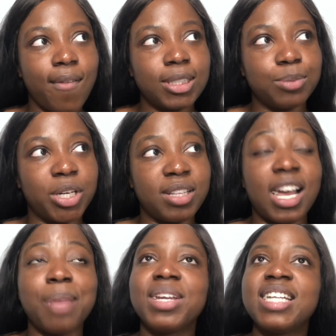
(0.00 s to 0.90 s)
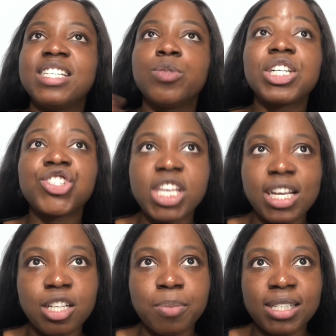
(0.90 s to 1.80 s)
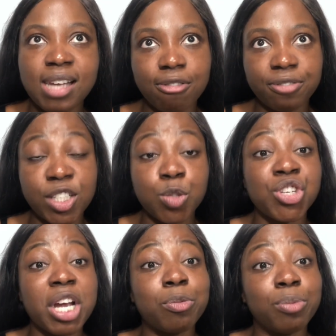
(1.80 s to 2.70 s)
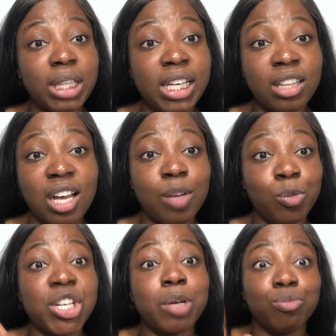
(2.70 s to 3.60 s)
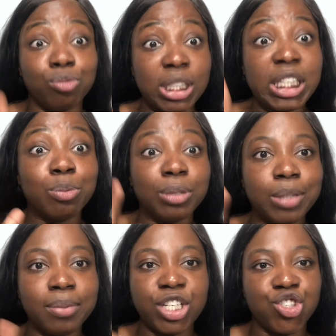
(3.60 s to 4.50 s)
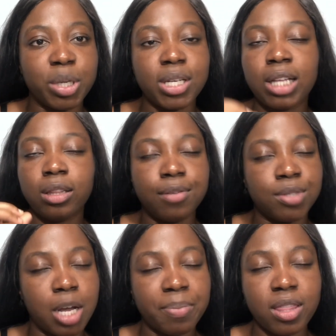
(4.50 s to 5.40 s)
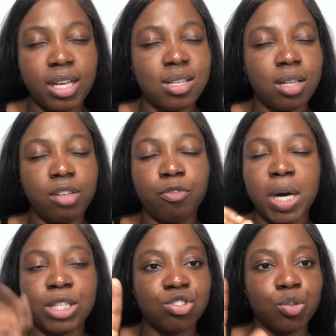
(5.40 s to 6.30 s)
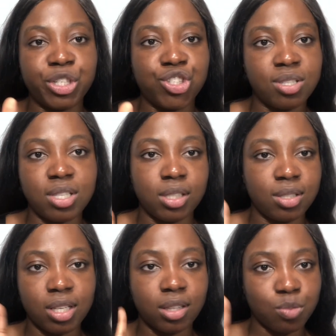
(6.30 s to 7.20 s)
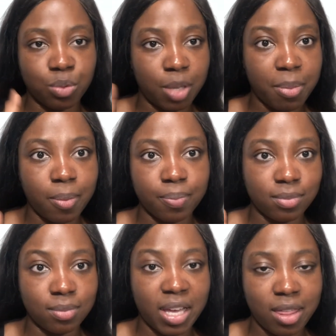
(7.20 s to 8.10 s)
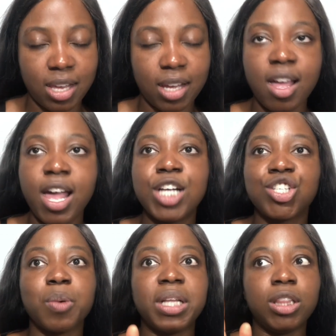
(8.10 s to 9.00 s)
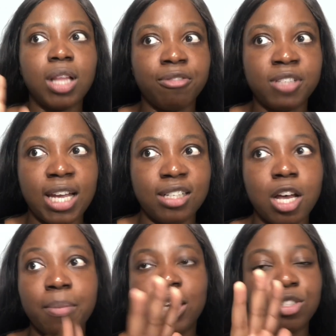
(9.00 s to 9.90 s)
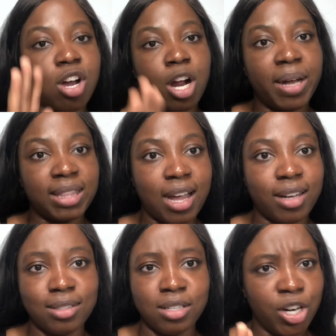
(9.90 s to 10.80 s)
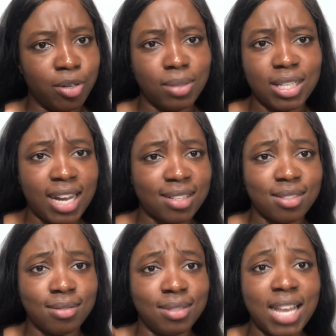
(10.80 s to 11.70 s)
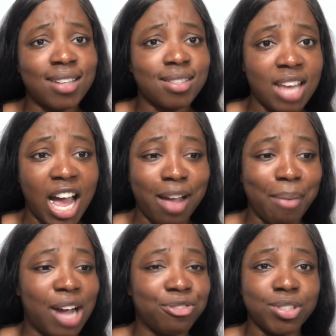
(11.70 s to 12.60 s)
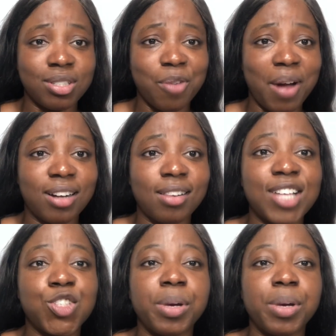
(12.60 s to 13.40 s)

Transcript: I'm trying to think. I mean, I did watch Kingdom on Netflix, which I really in love, which I really, really, really enjoyed. I love zombie things. I love monster witches things. Like, that's really my my thing. So I loved Kingdom, and I'll talk about that, you know, the next next time after Itaewon Class.